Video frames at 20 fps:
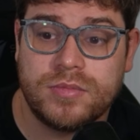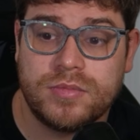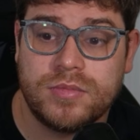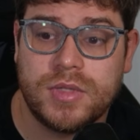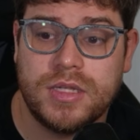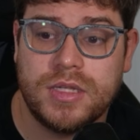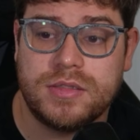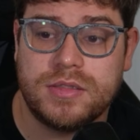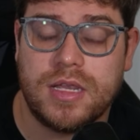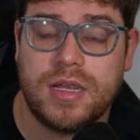
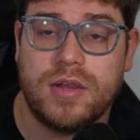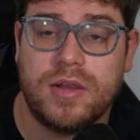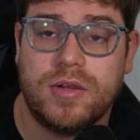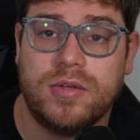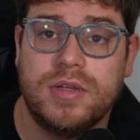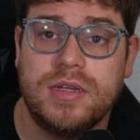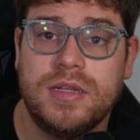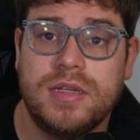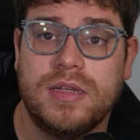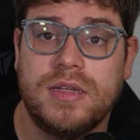So
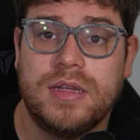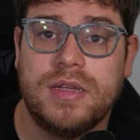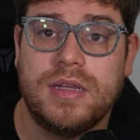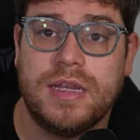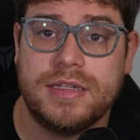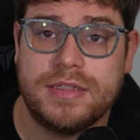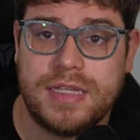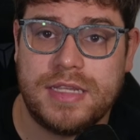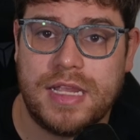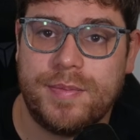
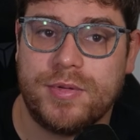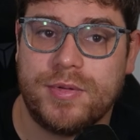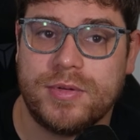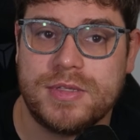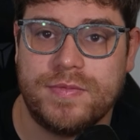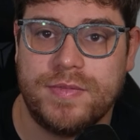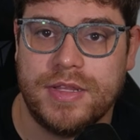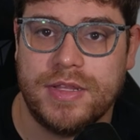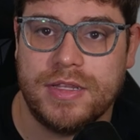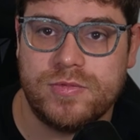examples
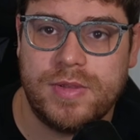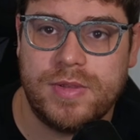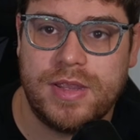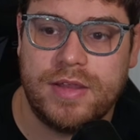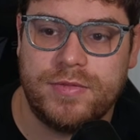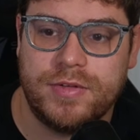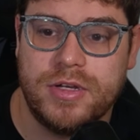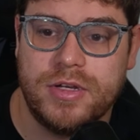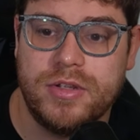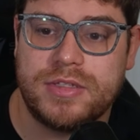of this, we have
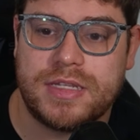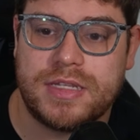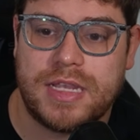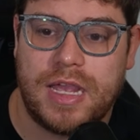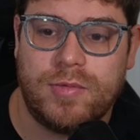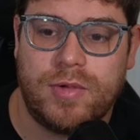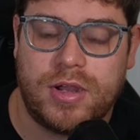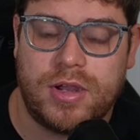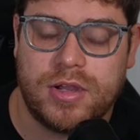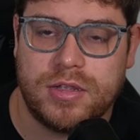Luke
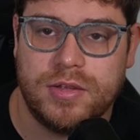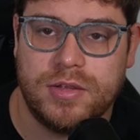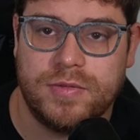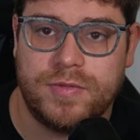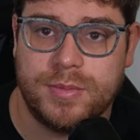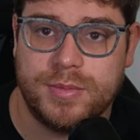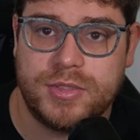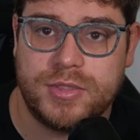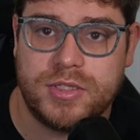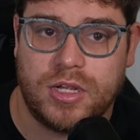Skywalker
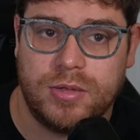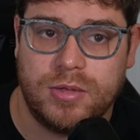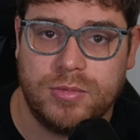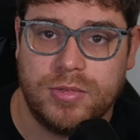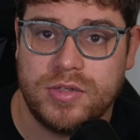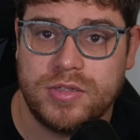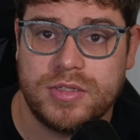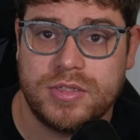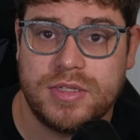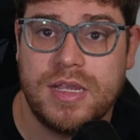from Star
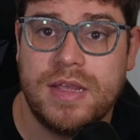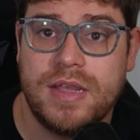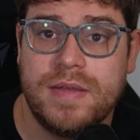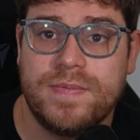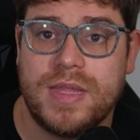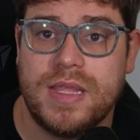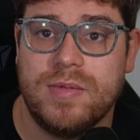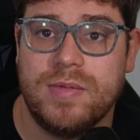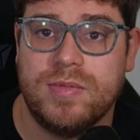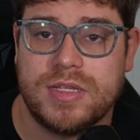Wars.
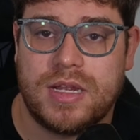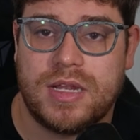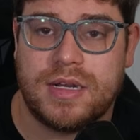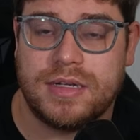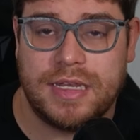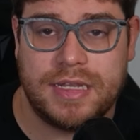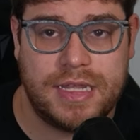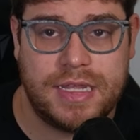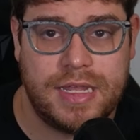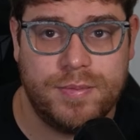He was on
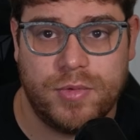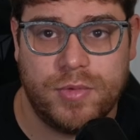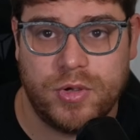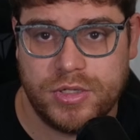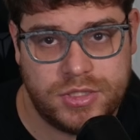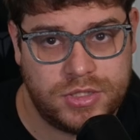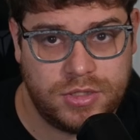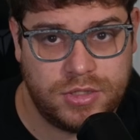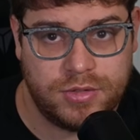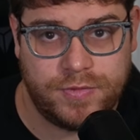like a
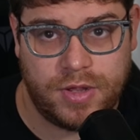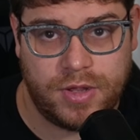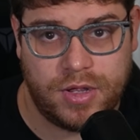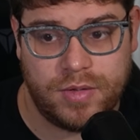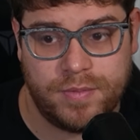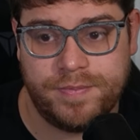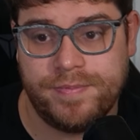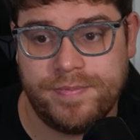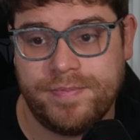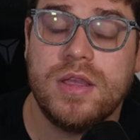moisture
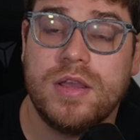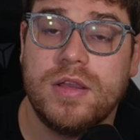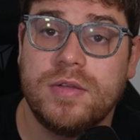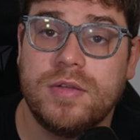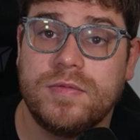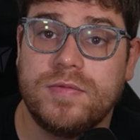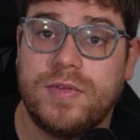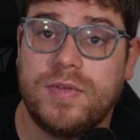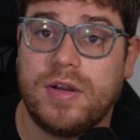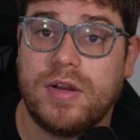farm.
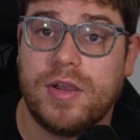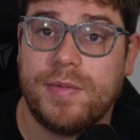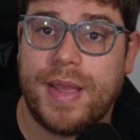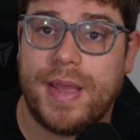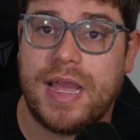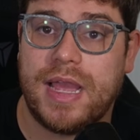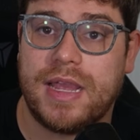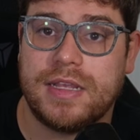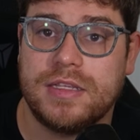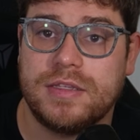Frodo
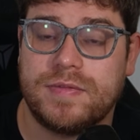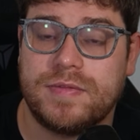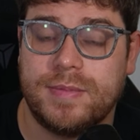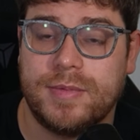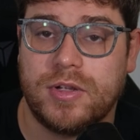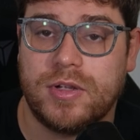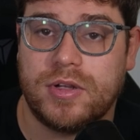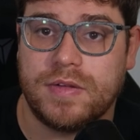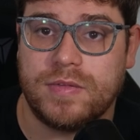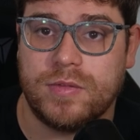Baggins from
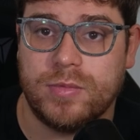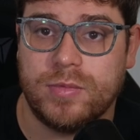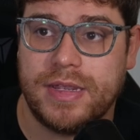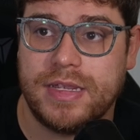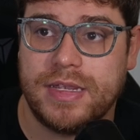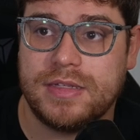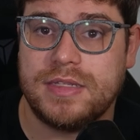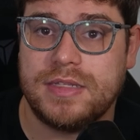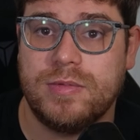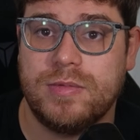Lord of the
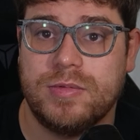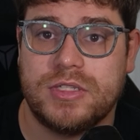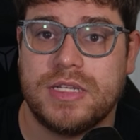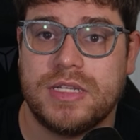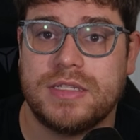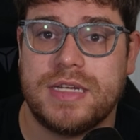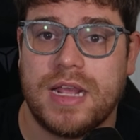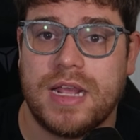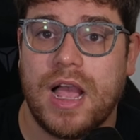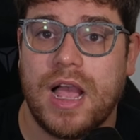Rings. He was just
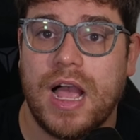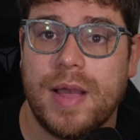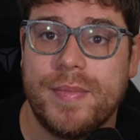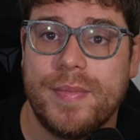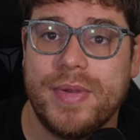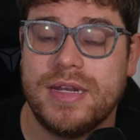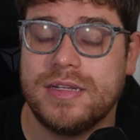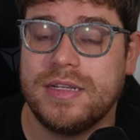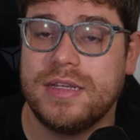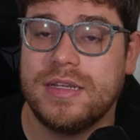a
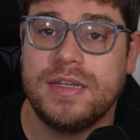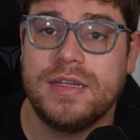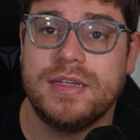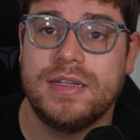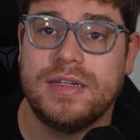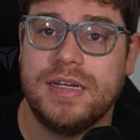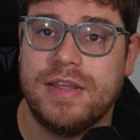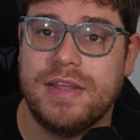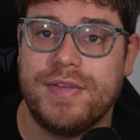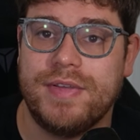hobbit
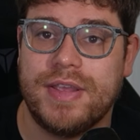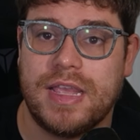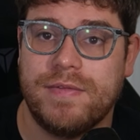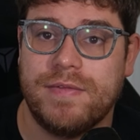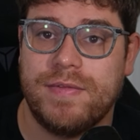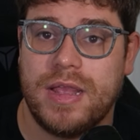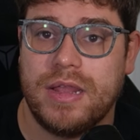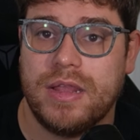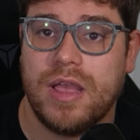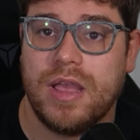living a
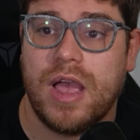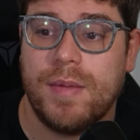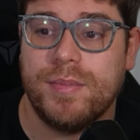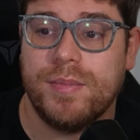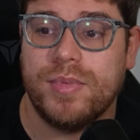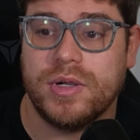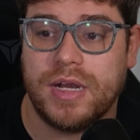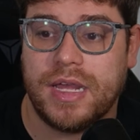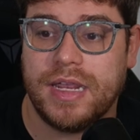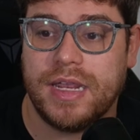very
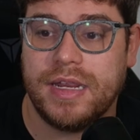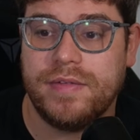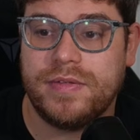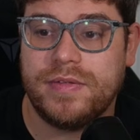humble life.